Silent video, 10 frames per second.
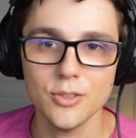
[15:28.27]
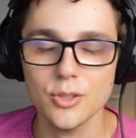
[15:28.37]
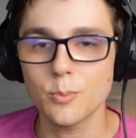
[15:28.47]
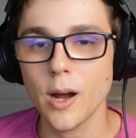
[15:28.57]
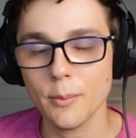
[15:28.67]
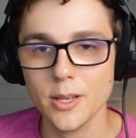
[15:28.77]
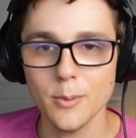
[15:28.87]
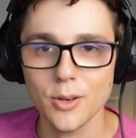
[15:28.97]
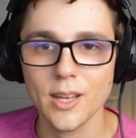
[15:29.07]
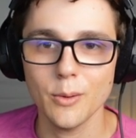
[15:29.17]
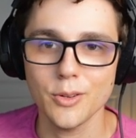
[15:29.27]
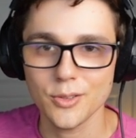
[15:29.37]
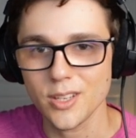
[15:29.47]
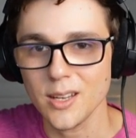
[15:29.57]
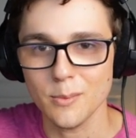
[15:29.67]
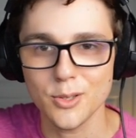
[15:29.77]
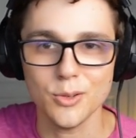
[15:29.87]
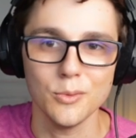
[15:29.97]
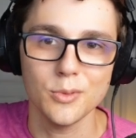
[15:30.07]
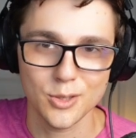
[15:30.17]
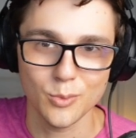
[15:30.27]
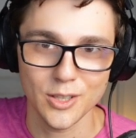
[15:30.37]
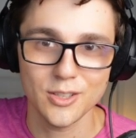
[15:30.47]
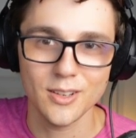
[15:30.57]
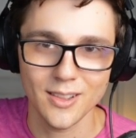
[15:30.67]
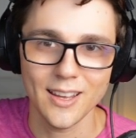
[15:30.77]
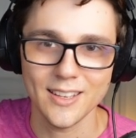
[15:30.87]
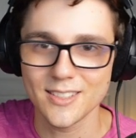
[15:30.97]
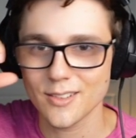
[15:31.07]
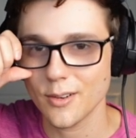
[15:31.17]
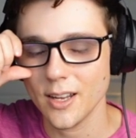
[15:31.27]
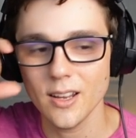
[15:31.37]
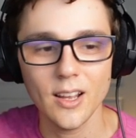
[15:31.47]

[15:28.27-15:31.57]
you should probably communicate with your team to switch lanes, right?